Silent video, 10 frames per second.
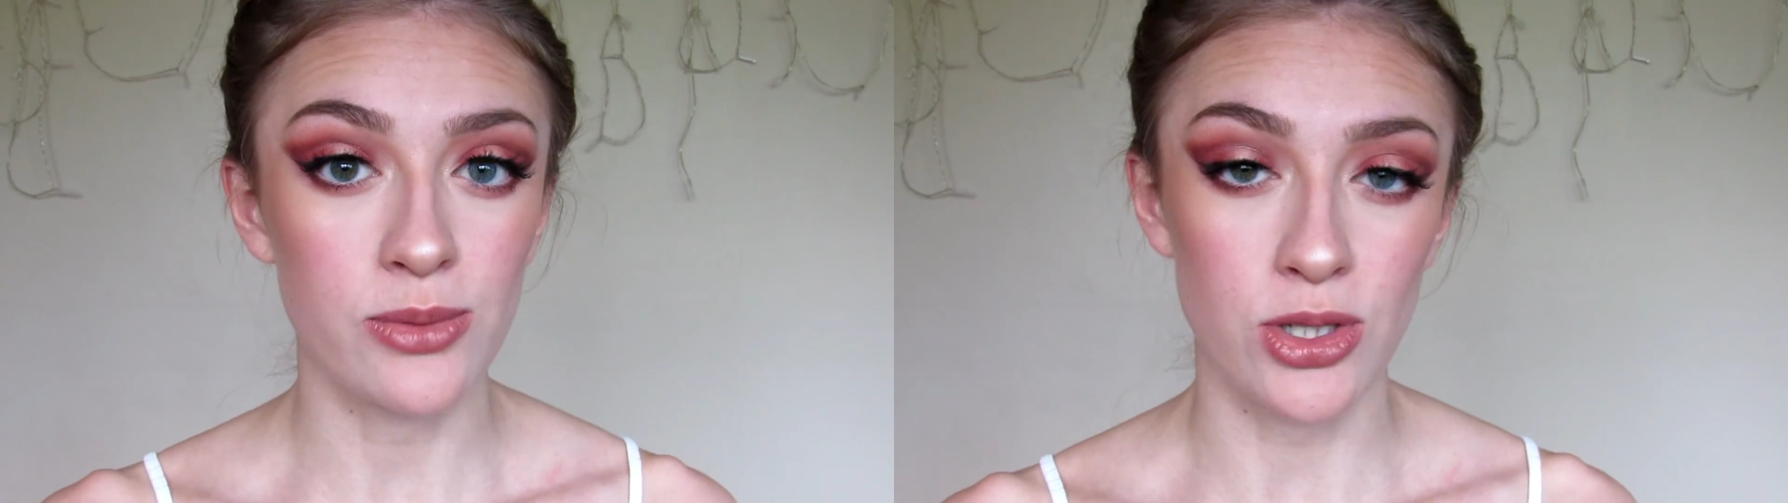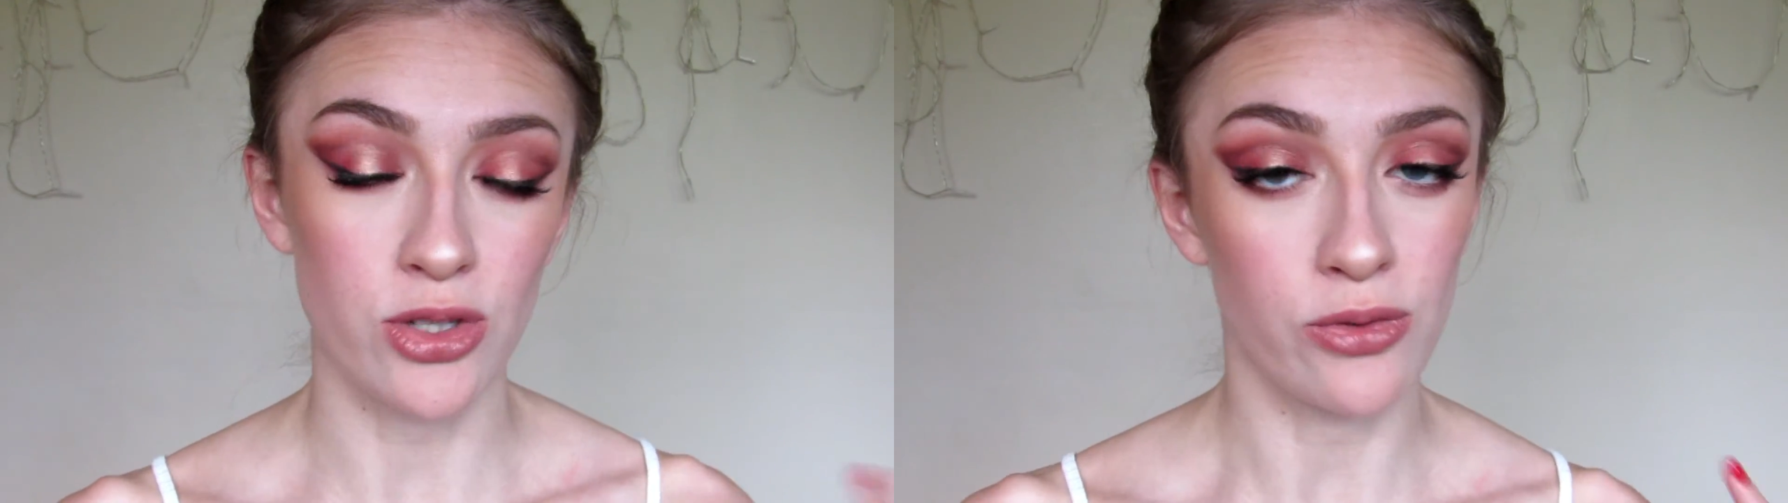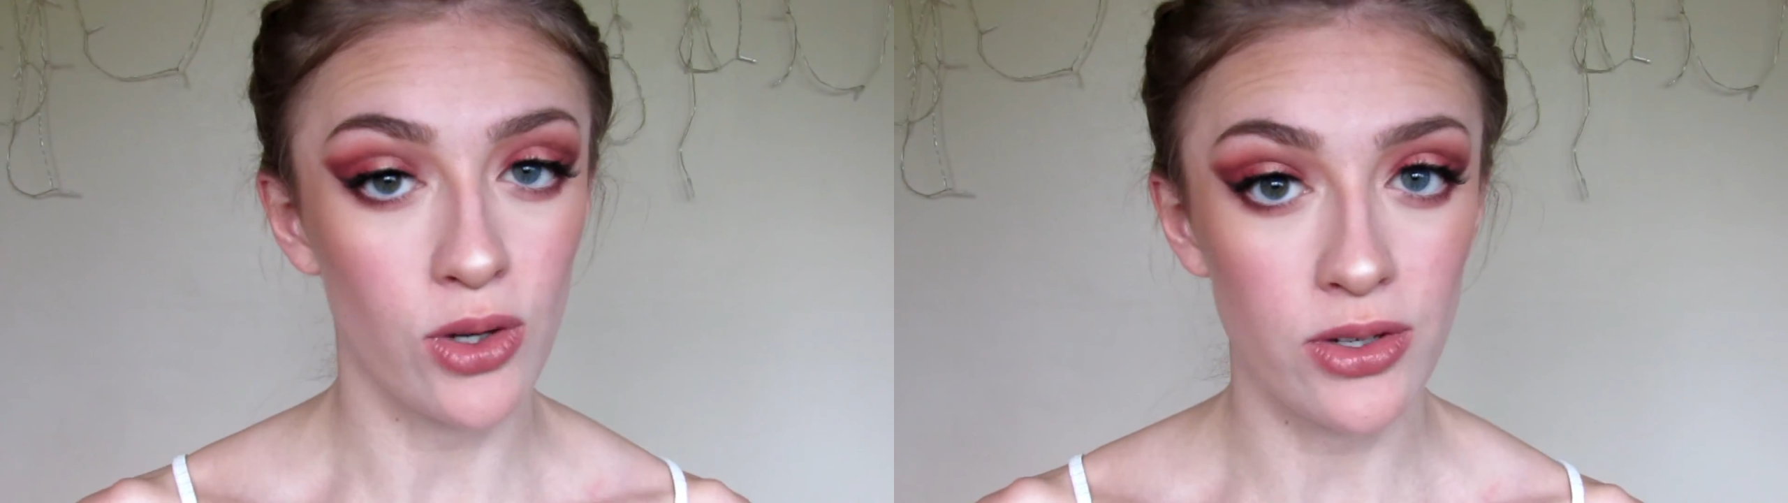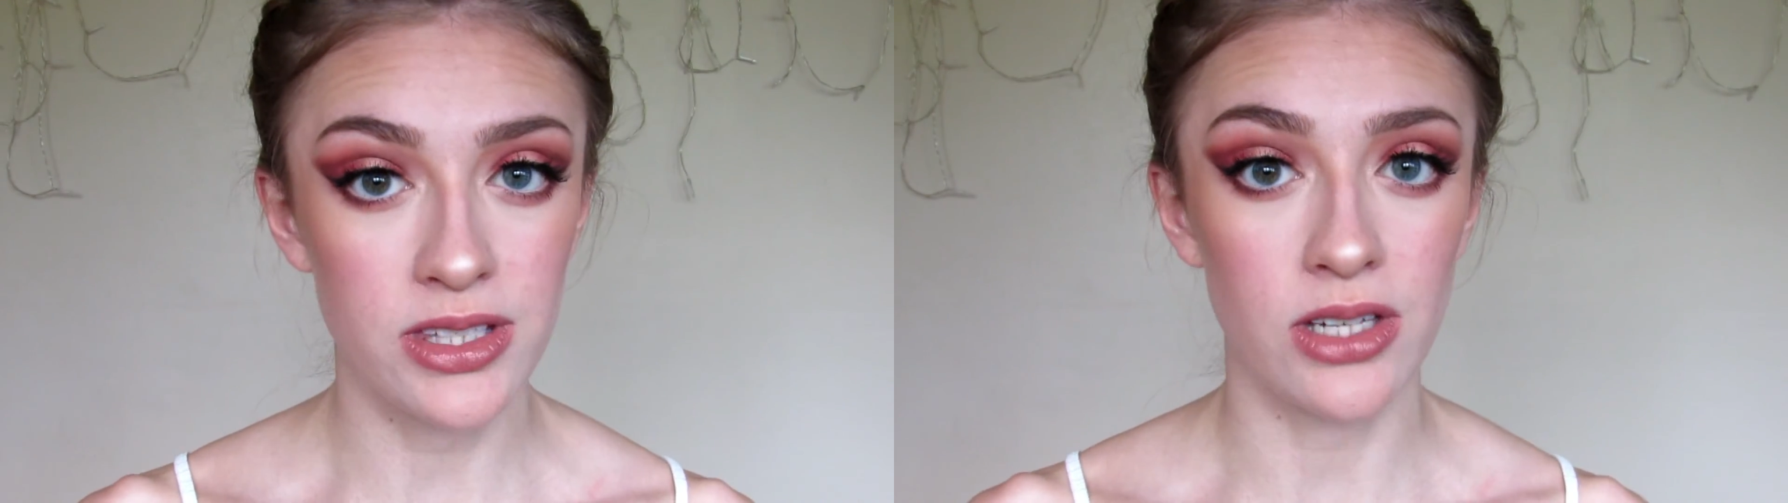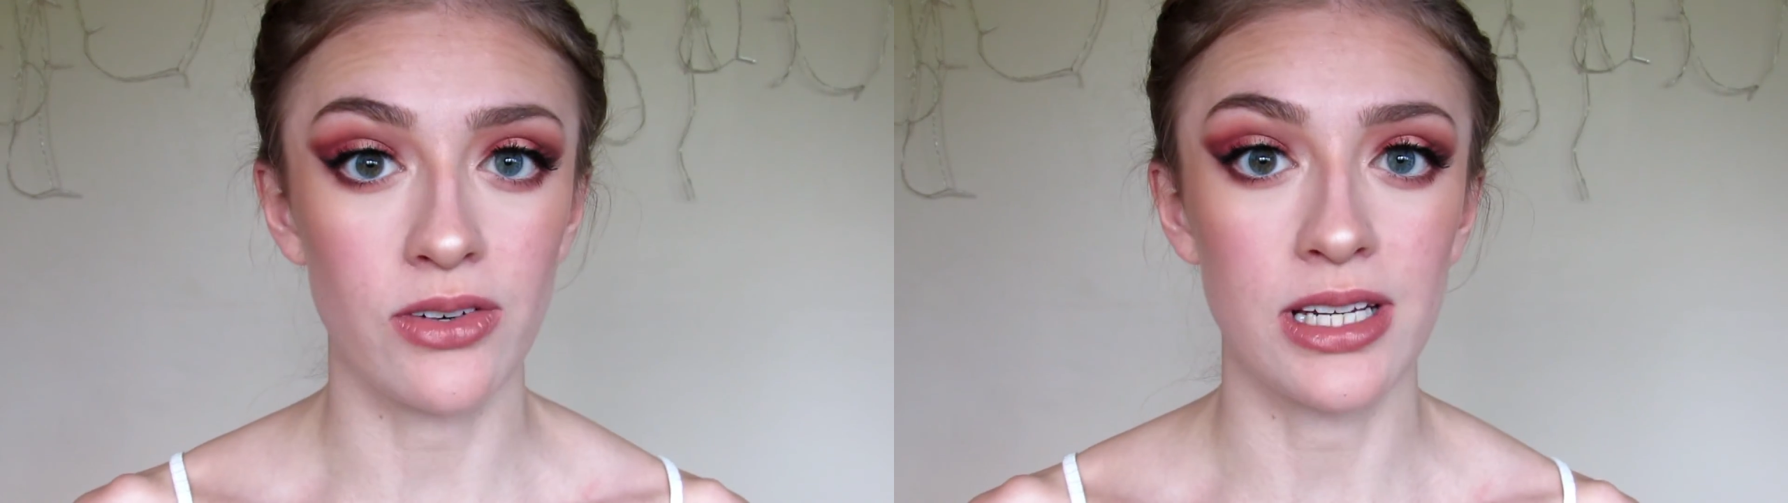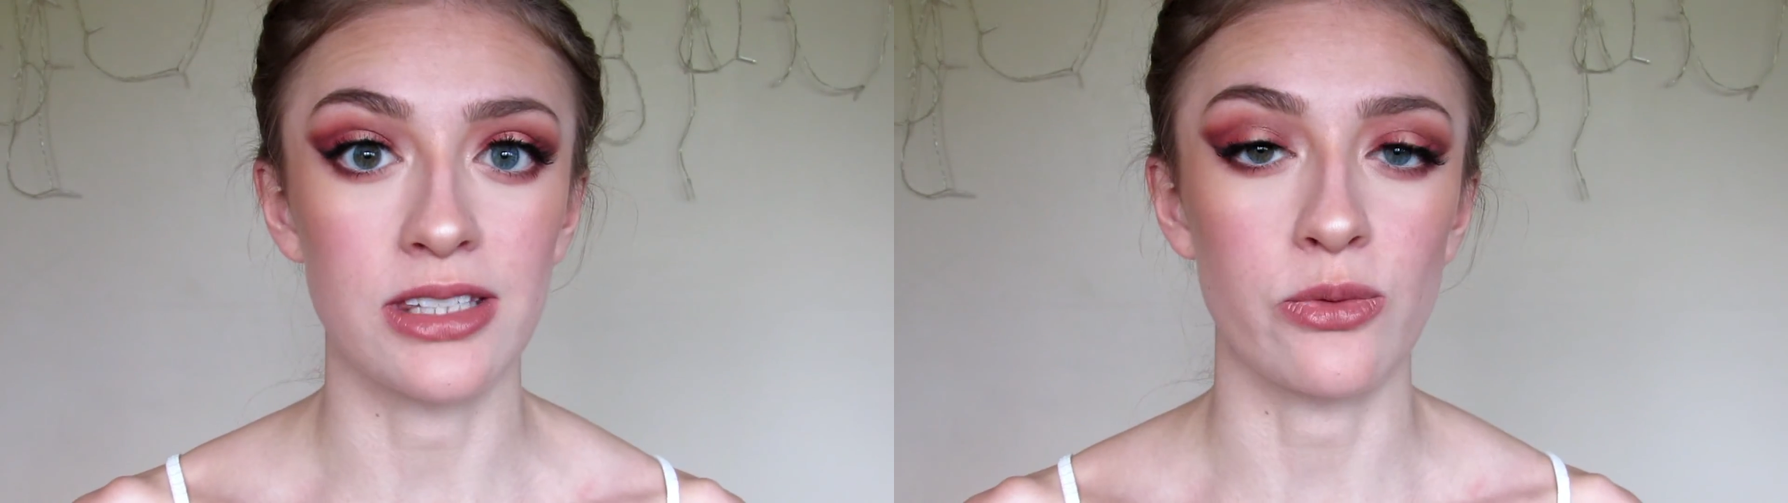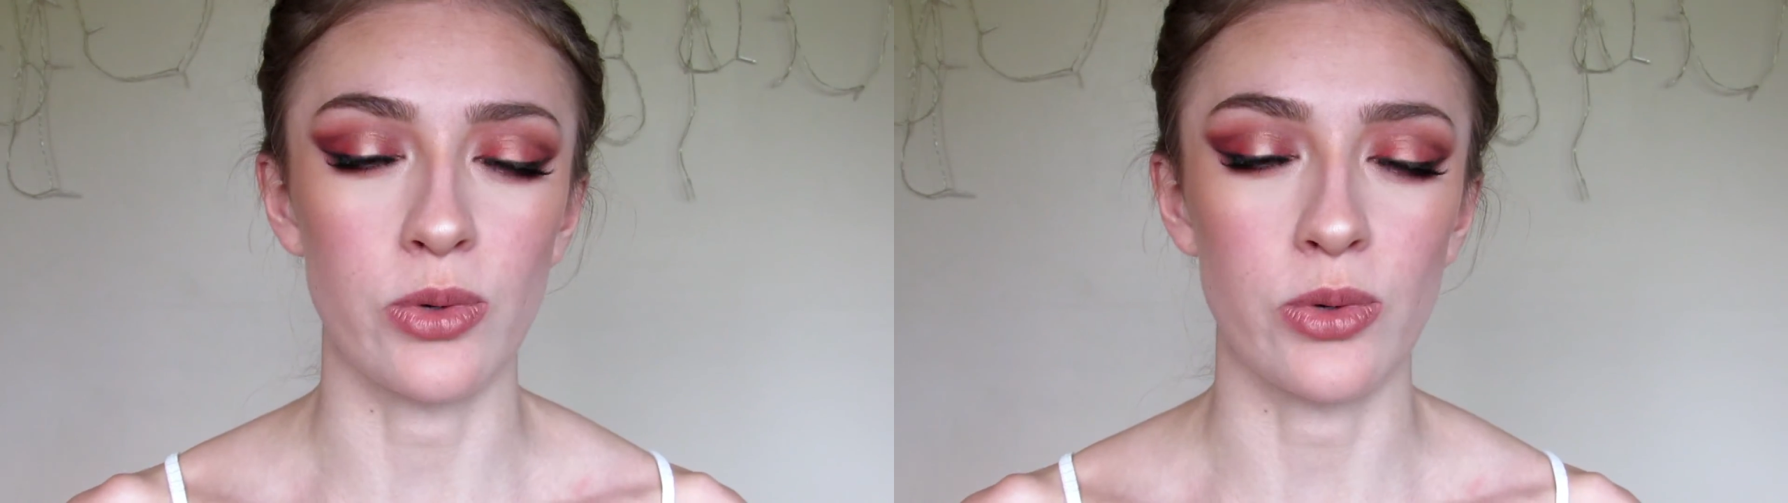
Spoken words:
which is a vlog series,